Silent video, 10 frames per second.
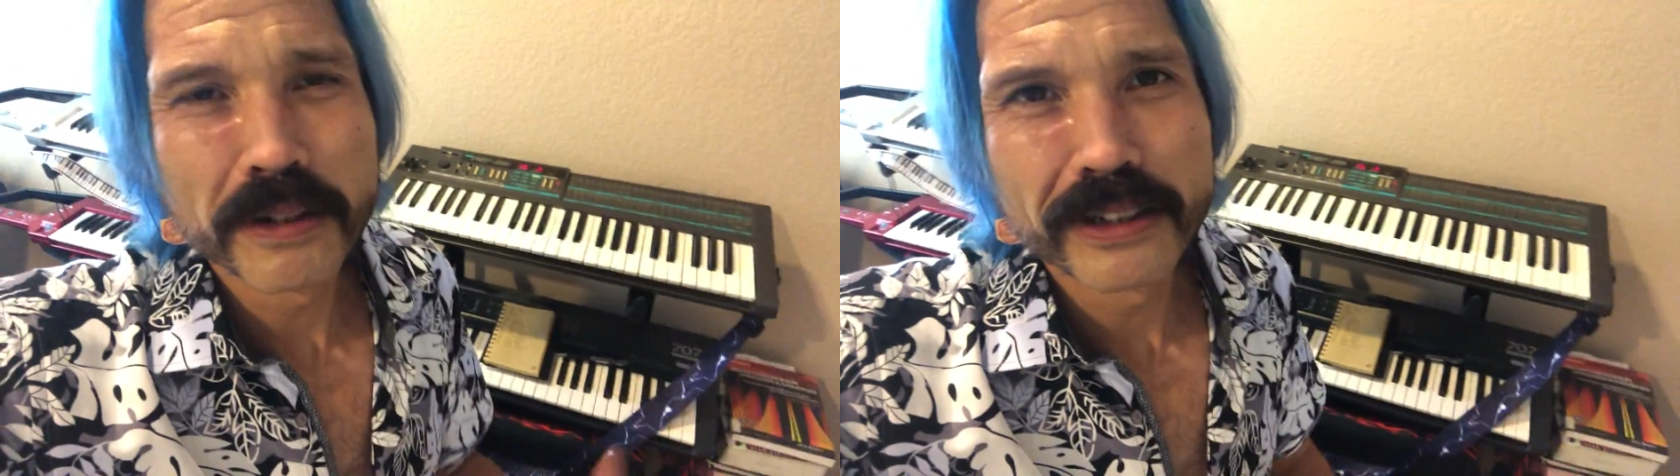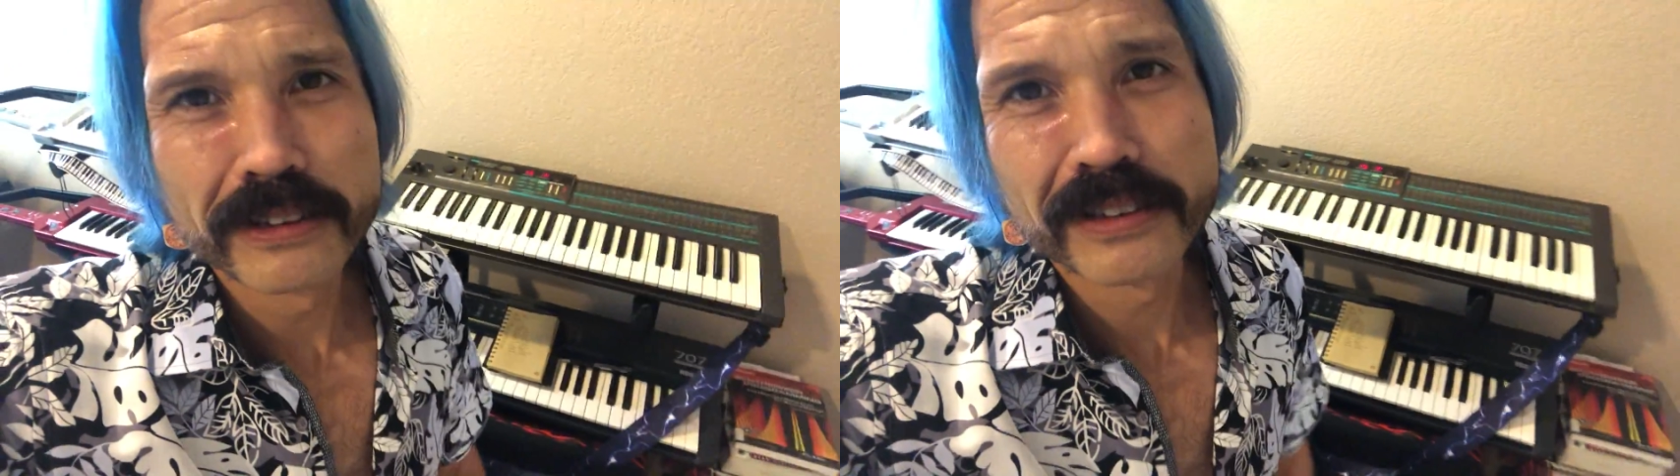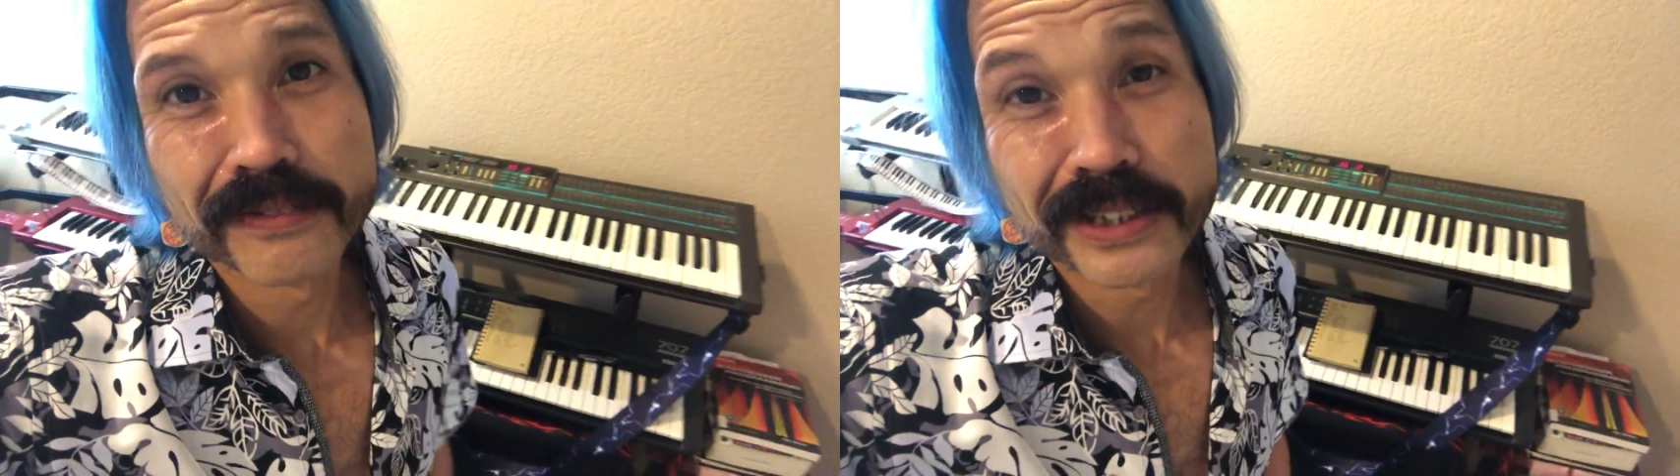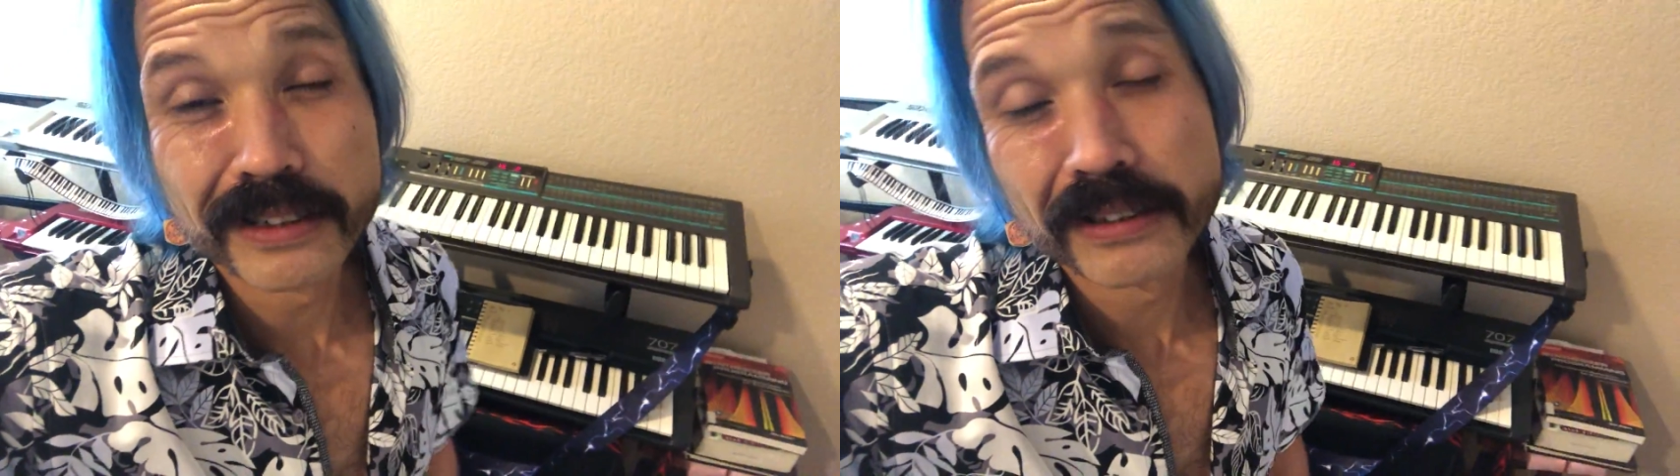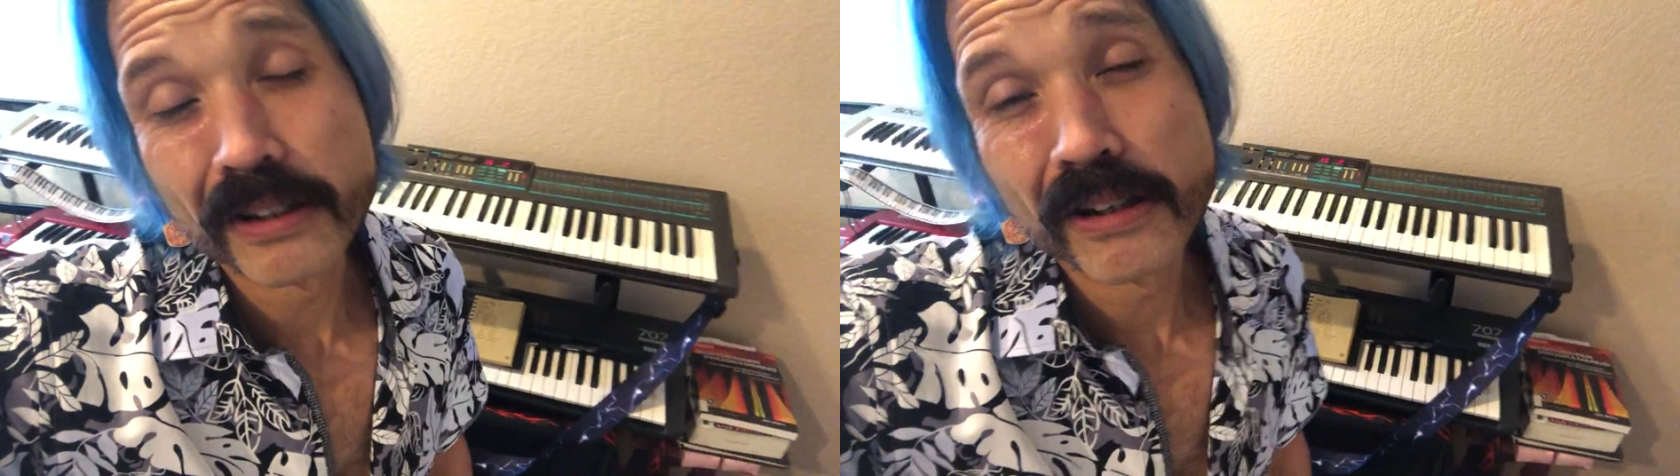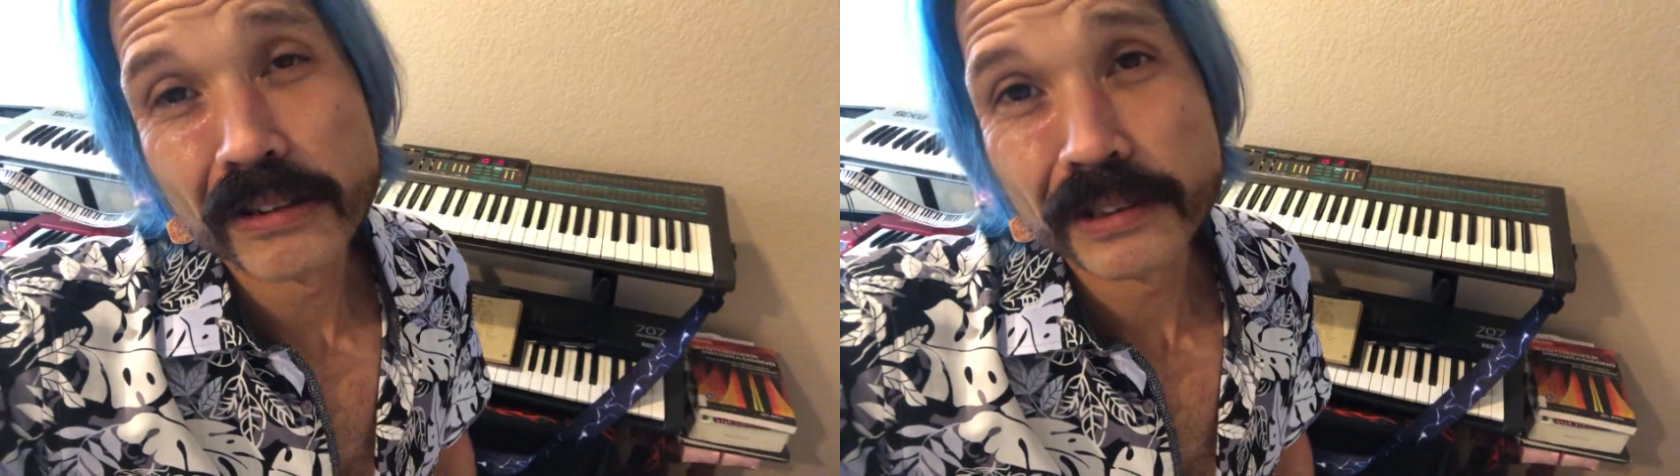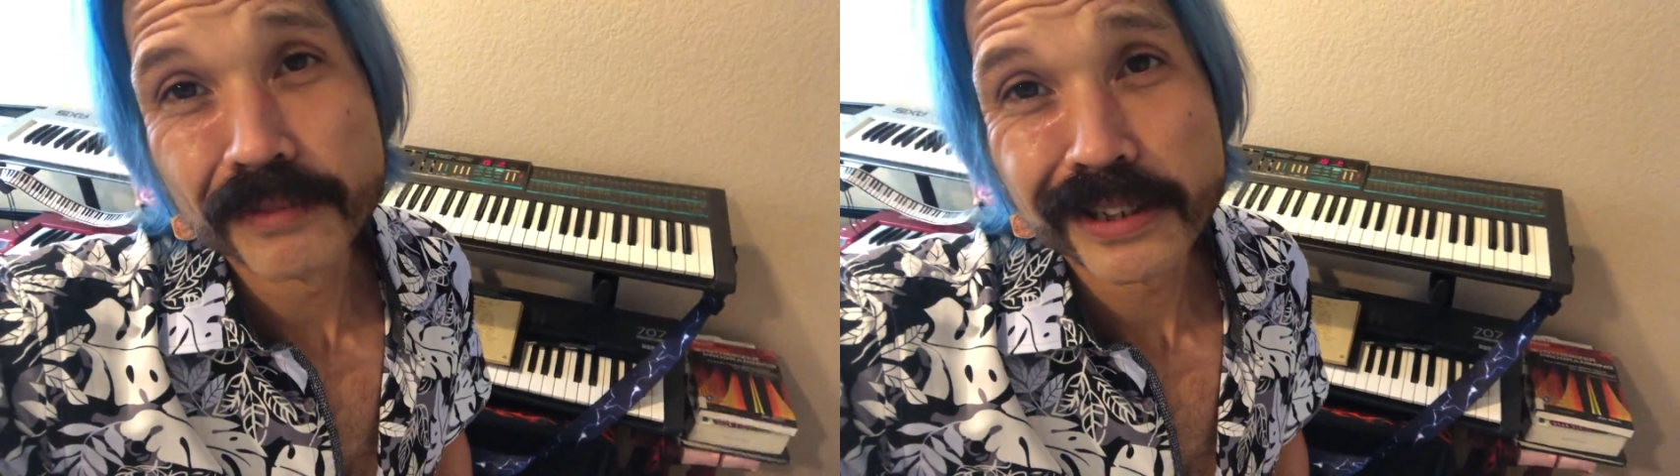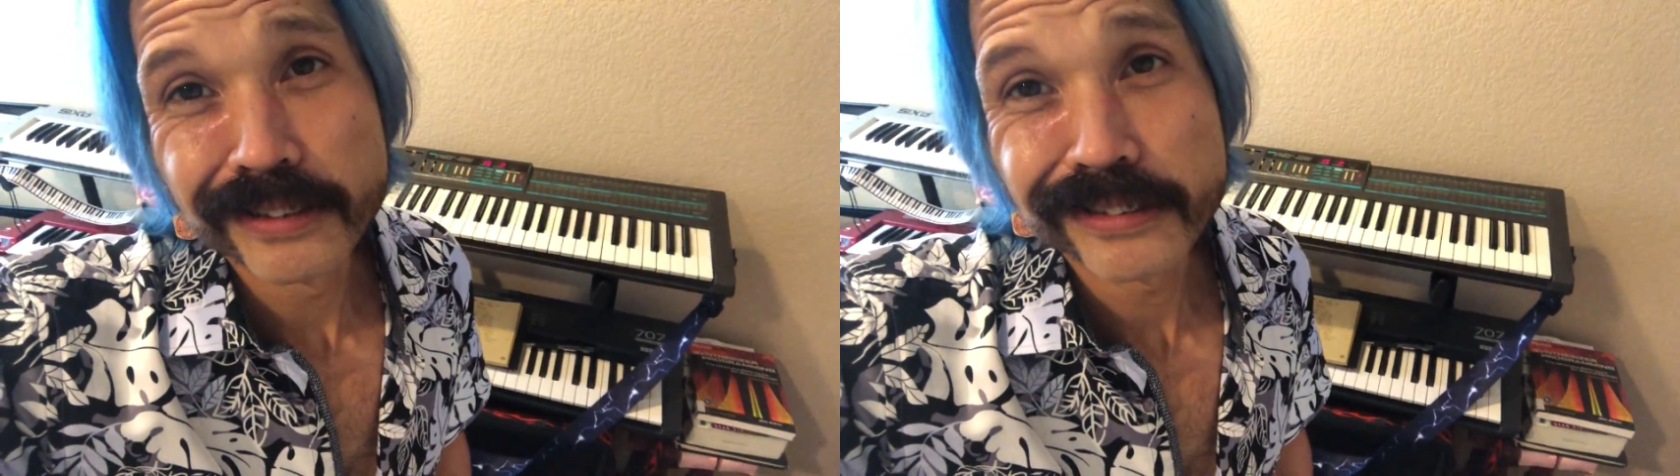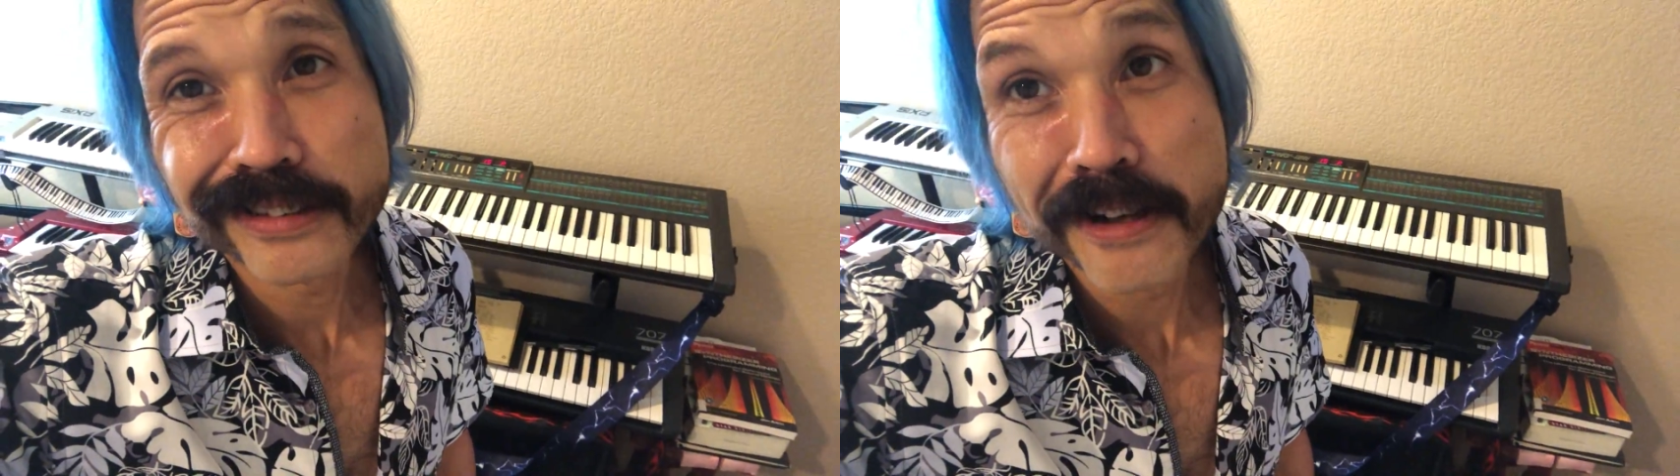players of Keytars because,